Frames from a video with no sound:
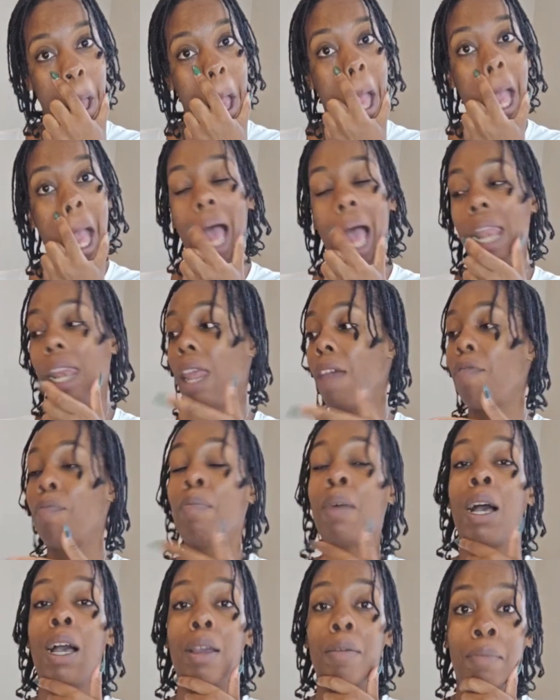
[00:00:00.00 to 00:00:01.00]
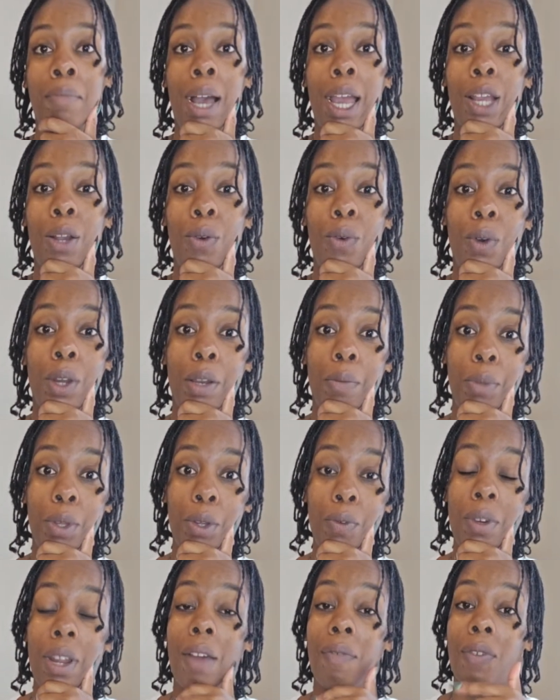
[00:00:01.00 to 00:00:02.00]
I left my mic on
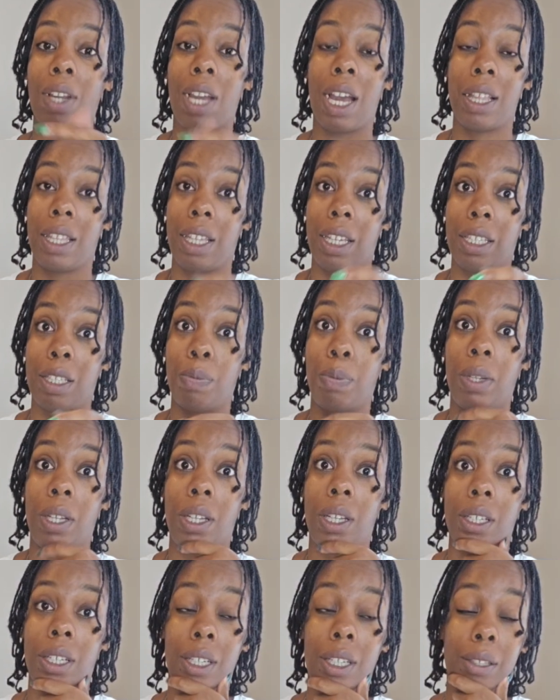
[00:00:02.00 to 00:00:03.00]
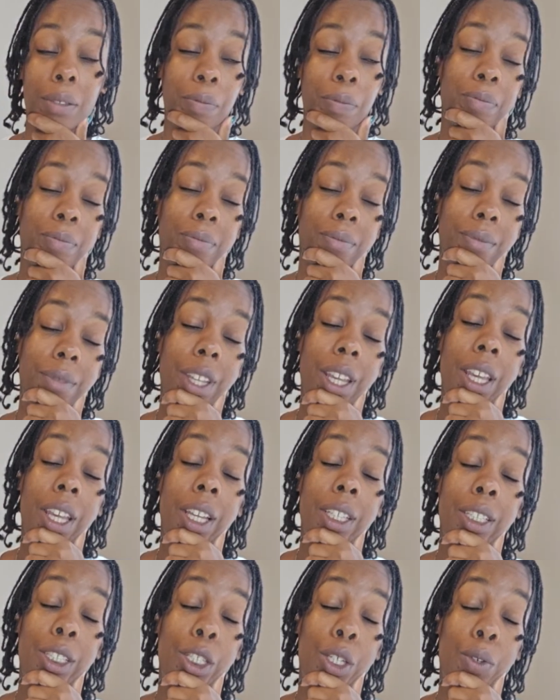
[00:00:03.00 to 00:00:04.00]
mute and I forgot that it's plugged up.
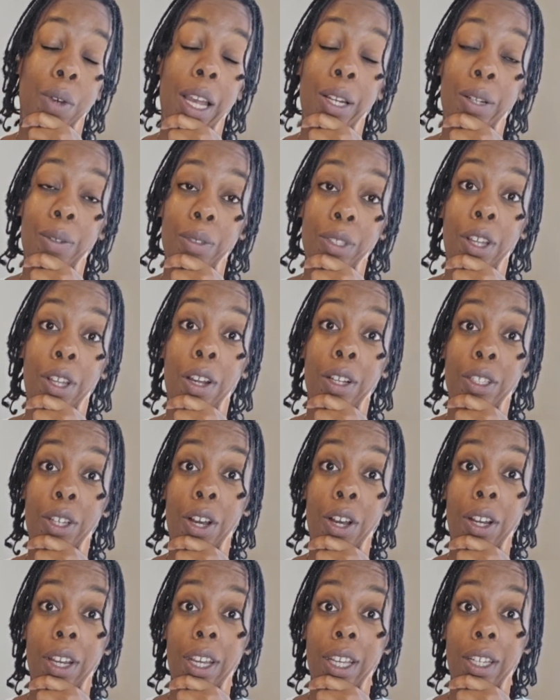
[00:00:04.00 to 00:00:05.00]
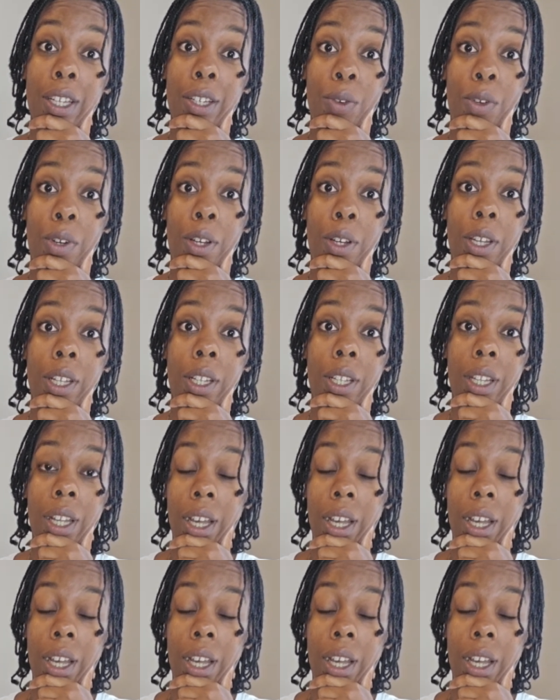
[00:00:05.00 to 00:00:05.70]
So I don't start talking on